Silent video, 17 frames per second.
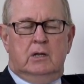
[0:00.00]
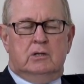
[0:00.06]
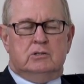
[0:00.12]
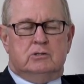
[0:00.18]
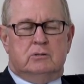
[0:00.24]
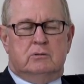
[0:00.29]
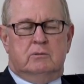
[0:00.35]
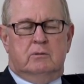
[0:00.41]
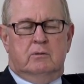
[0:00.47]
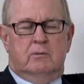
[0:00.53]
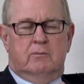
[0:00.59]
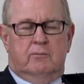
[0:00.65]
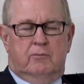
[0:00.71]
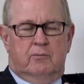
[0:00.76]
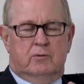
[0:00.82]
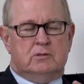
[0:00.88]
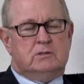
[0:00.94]
should,
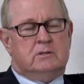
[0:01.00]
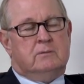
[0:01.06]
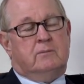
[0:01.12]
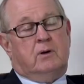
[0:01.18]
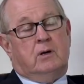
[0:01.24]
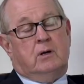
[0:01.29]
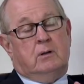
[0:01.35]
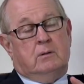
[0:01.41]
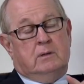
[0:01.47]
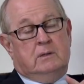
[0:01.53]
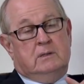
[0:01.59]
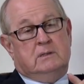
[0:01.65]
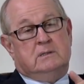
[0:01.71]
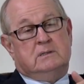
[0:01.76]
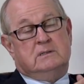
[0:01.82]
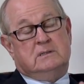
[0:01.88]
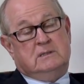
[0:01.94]
first of all,
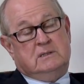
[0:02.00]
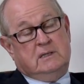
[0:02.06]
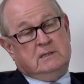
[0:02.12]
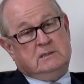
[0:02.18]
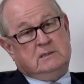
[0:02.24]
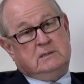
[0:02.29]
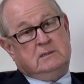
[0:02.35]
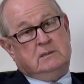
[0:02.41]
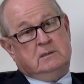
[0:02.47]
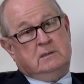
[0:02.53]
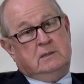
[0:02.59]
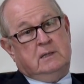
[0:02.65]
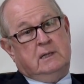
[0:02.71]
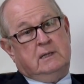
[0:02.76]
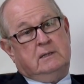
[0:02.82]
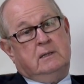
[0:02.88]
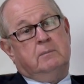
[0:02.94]
insist
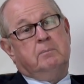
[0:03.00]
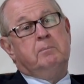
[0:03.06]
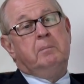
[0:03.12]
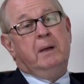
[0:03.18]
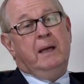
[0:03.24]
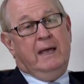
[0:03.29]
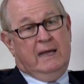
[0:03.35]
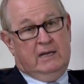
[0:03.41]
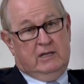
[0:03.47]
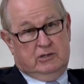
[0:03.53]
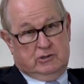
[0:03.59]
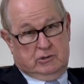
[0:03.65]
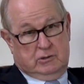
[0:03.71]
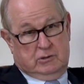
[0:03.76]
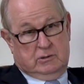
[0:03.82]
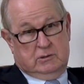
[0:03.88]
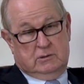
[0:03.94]
that the
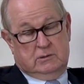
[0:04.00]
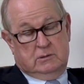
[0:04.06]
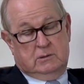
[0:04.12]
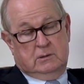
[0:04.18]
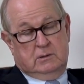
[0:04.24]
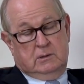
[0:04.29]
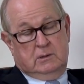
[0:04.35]
patient